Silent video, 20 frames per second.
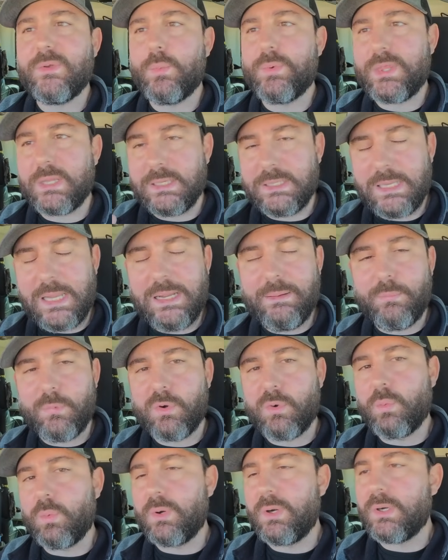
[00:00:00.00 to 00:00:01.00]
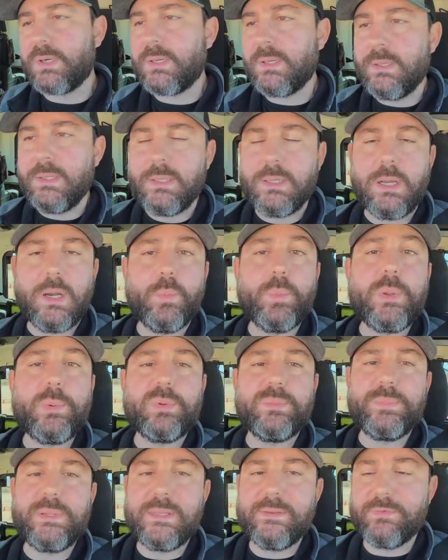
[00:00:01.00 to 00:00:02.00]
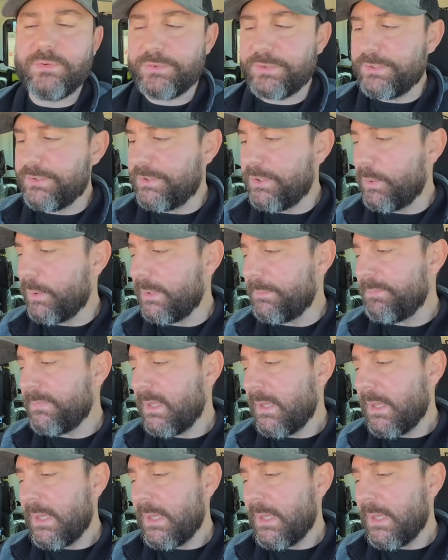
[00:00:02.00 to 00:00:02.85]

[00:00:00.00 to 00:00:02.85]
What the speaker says: And with a lot more work, we would be able to do it.